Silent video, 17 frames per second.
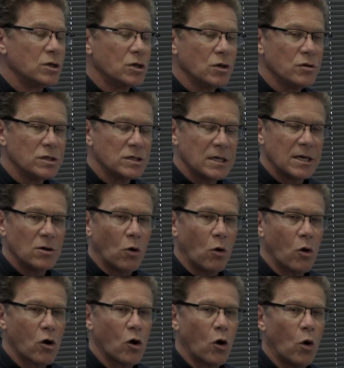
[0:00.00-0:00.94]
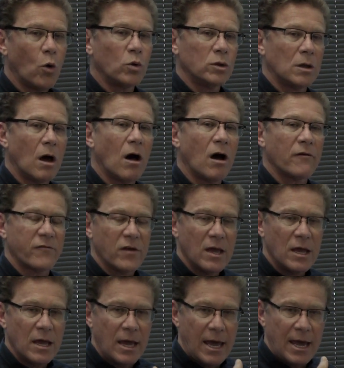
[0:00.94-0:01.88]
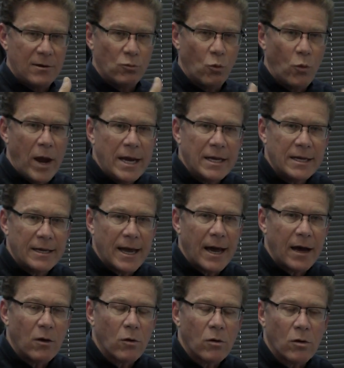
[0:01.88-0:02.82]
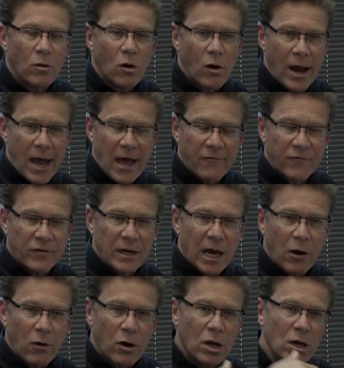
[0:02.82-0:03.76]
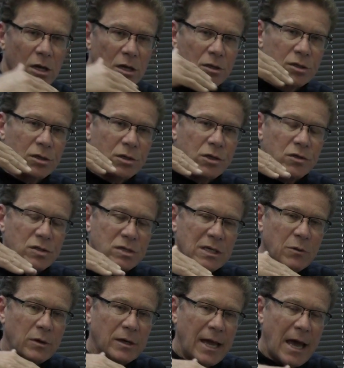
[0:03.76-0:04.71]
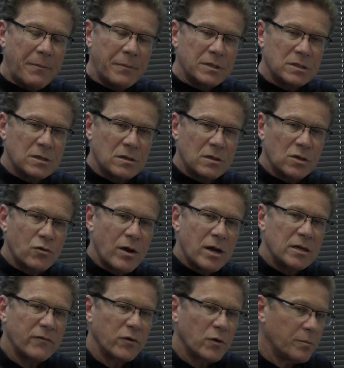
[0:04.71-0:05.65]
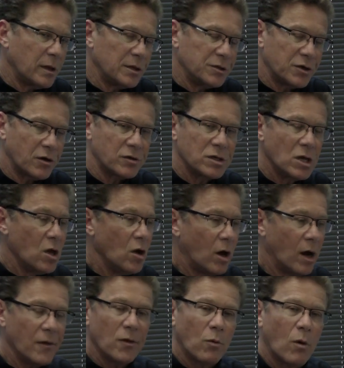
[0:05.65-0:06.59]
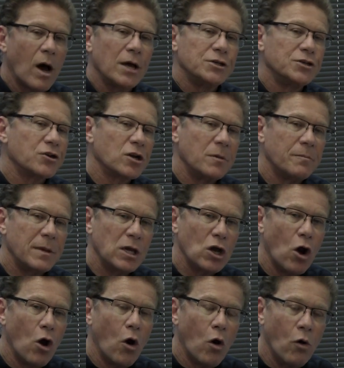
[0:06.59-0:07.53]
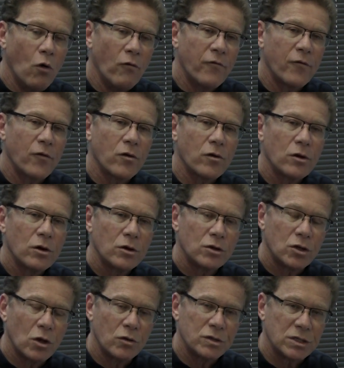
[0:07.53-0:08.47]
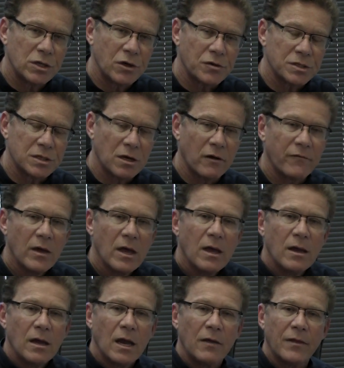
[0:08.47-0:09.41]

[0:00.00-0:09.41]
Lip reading: reduce it or hold off and wait an hour or half an hour until you see what happens to the trend of your blood sugars. Otherwise, you're going to be overdosing yourself.